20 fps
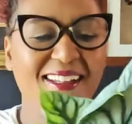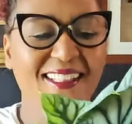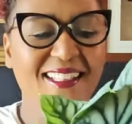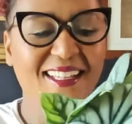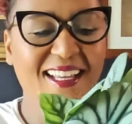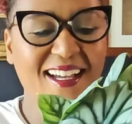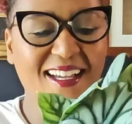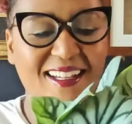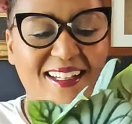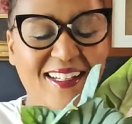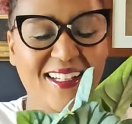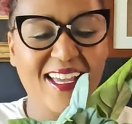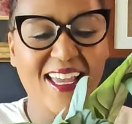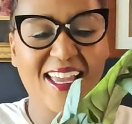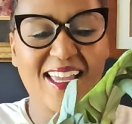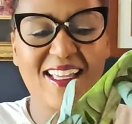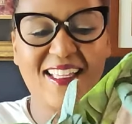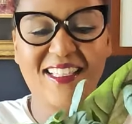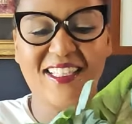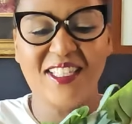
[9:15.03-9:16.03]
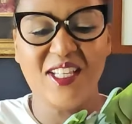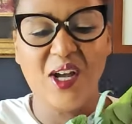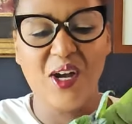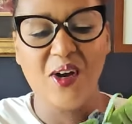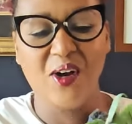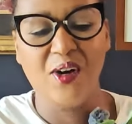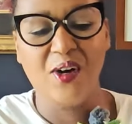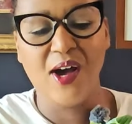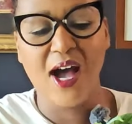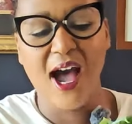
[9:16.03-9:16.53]
Yeah, and
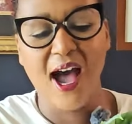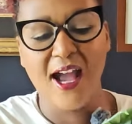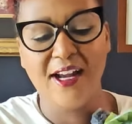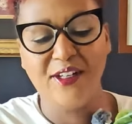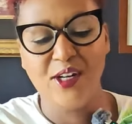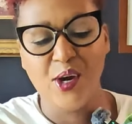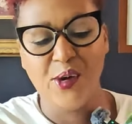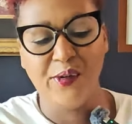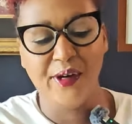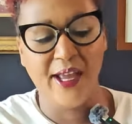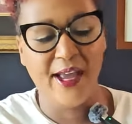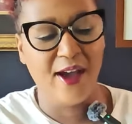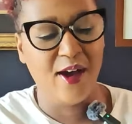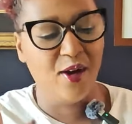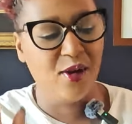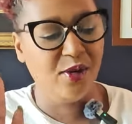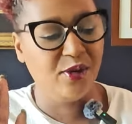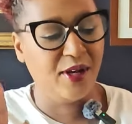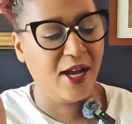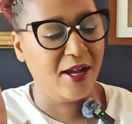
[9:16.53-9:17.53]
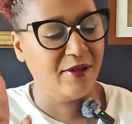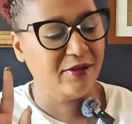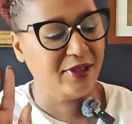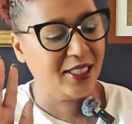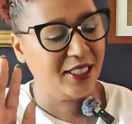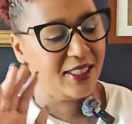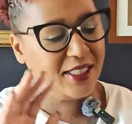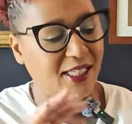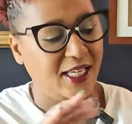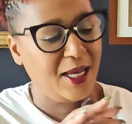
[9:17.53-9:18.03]
so I know now I'm
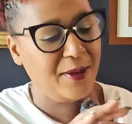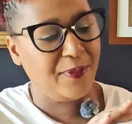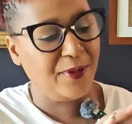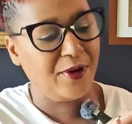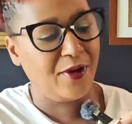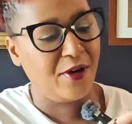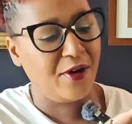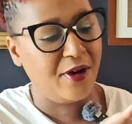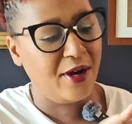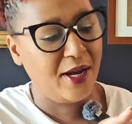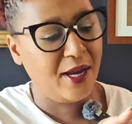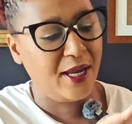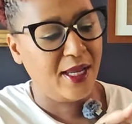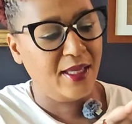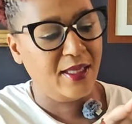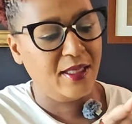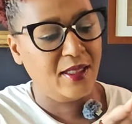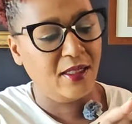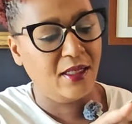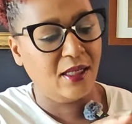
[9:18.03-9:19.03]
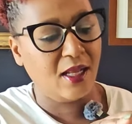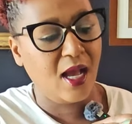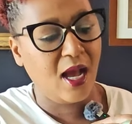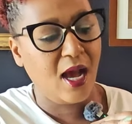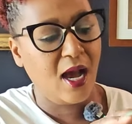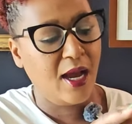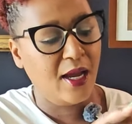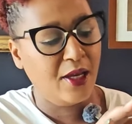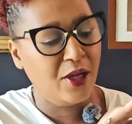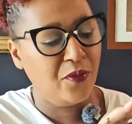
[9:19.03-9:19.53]
just keeping her in
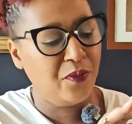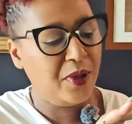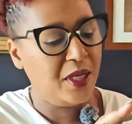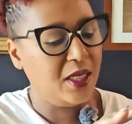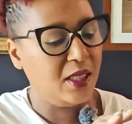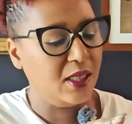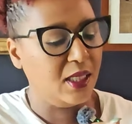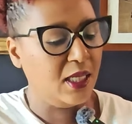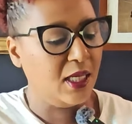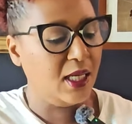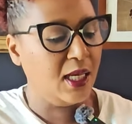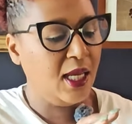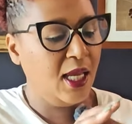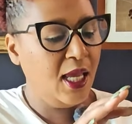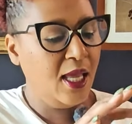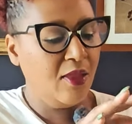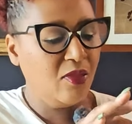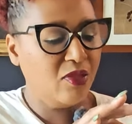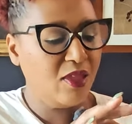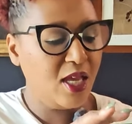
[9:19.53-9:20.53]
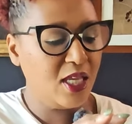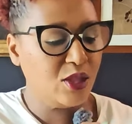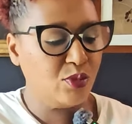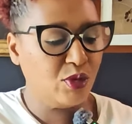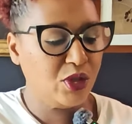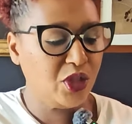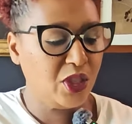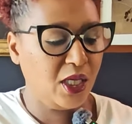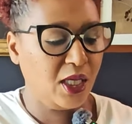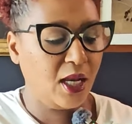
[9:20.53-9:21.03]
high humidity. That's
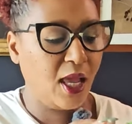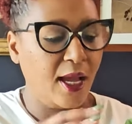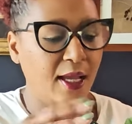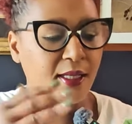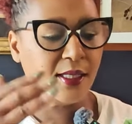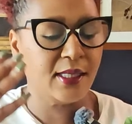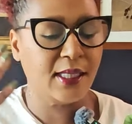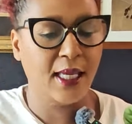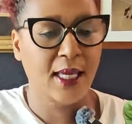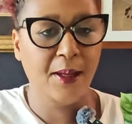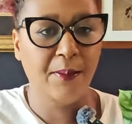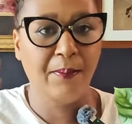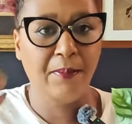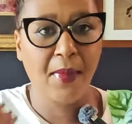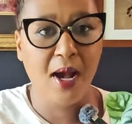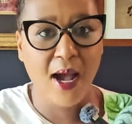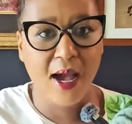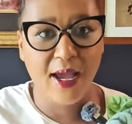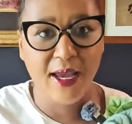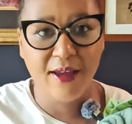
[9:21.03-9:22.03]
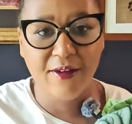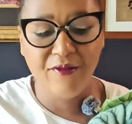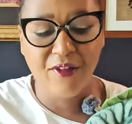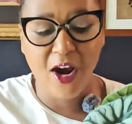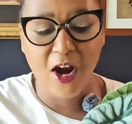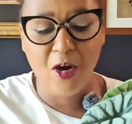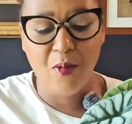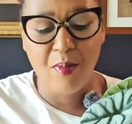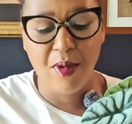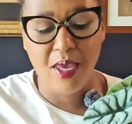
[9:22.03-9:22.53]
what she likes in my
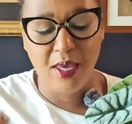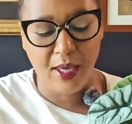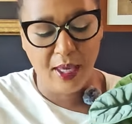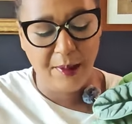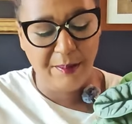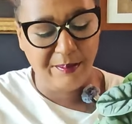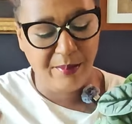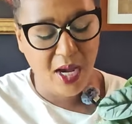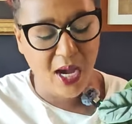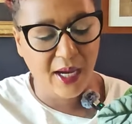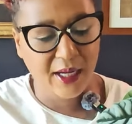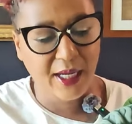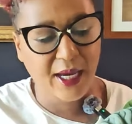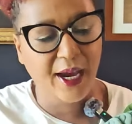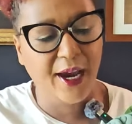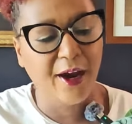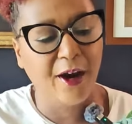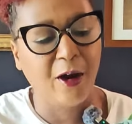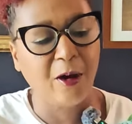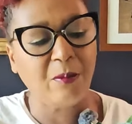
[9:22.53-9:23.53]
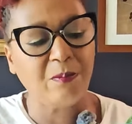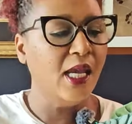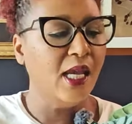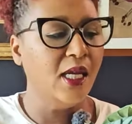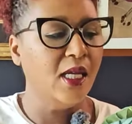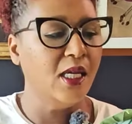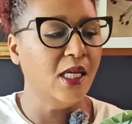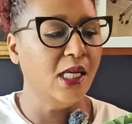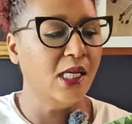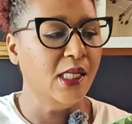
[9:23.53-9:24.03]
environment and my care.
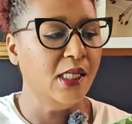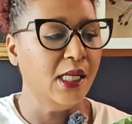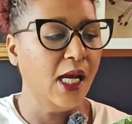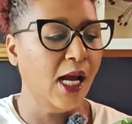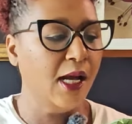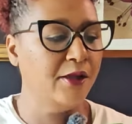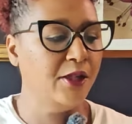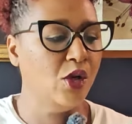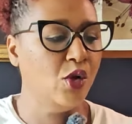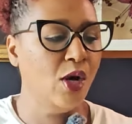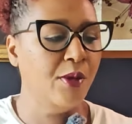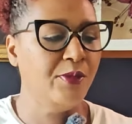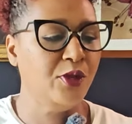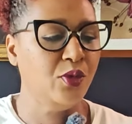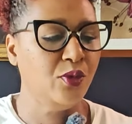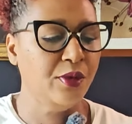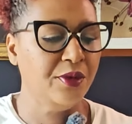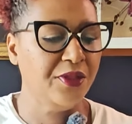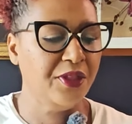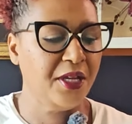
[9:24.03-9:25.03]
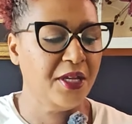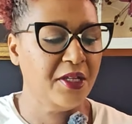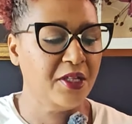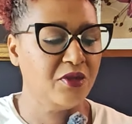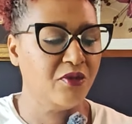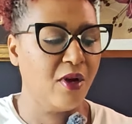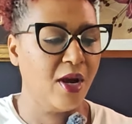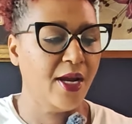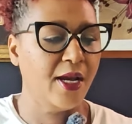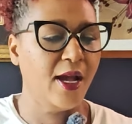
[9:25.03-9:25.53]
And I know I'm doing things
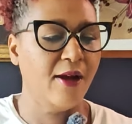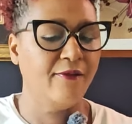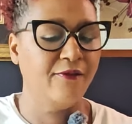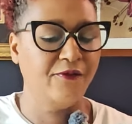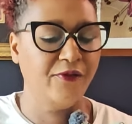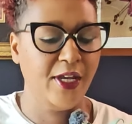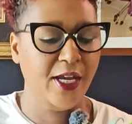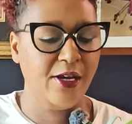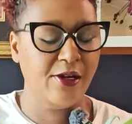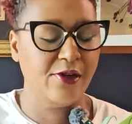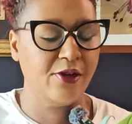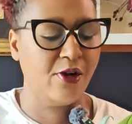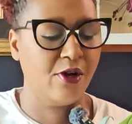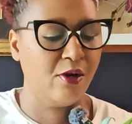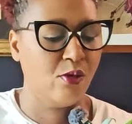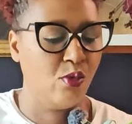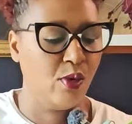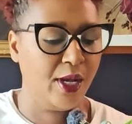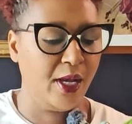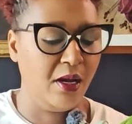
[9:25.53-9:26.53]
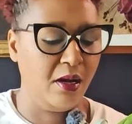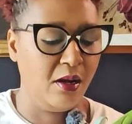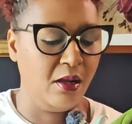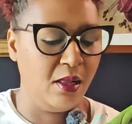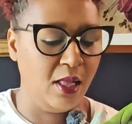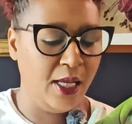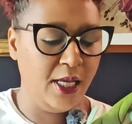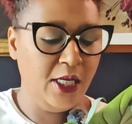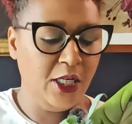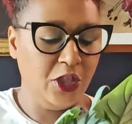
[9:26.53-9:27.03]
right. I'm feeding her
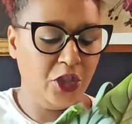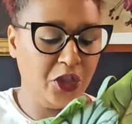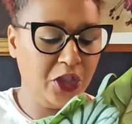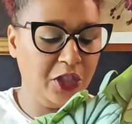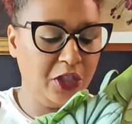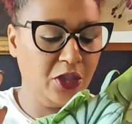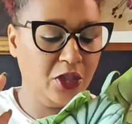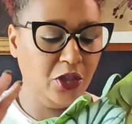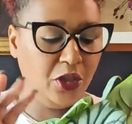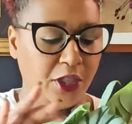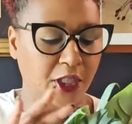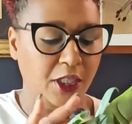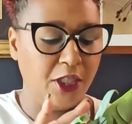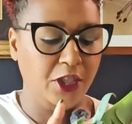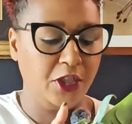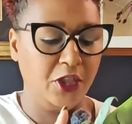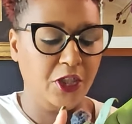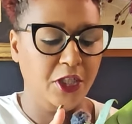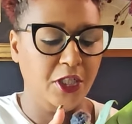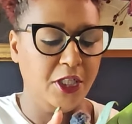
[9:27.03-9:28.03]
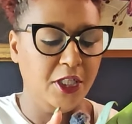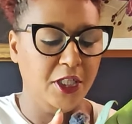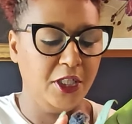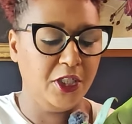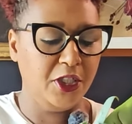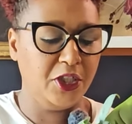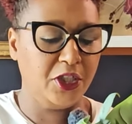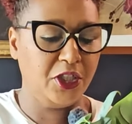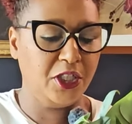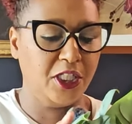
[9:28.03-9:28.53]
well. She's looking
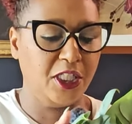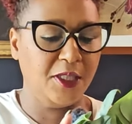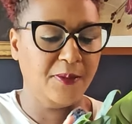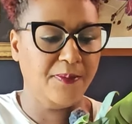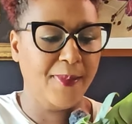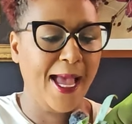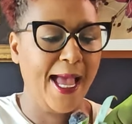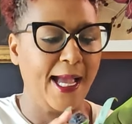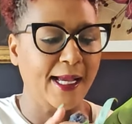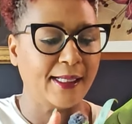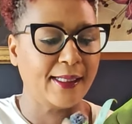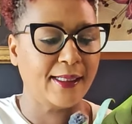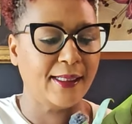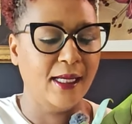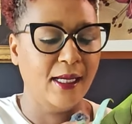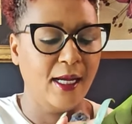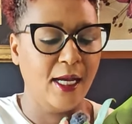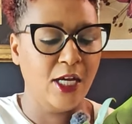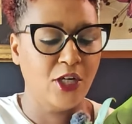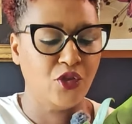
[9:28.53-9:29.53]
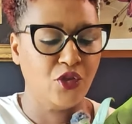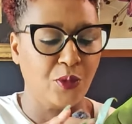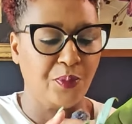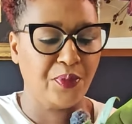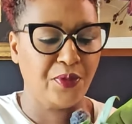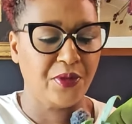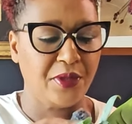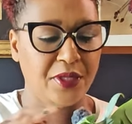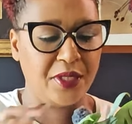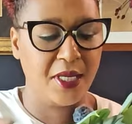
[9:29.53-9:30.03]
good. She's back
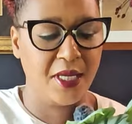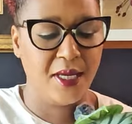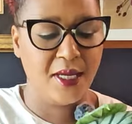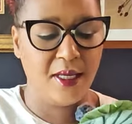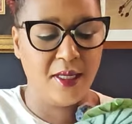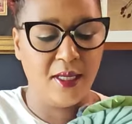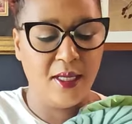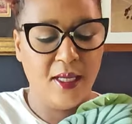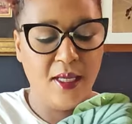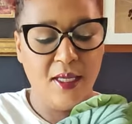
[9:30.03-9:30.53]
100%.